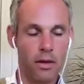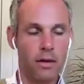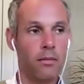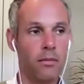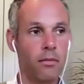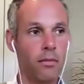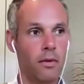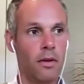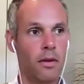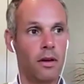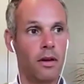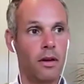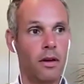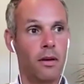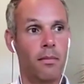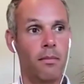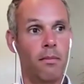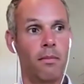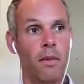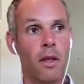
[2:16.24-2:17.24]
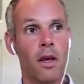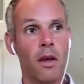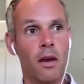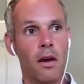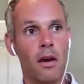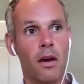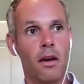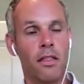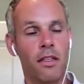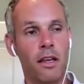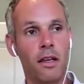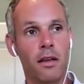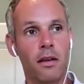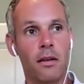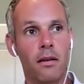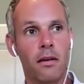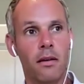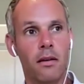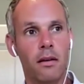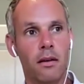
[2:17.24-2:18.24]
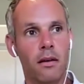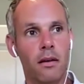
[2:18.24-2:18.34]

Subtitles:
Yeah. I think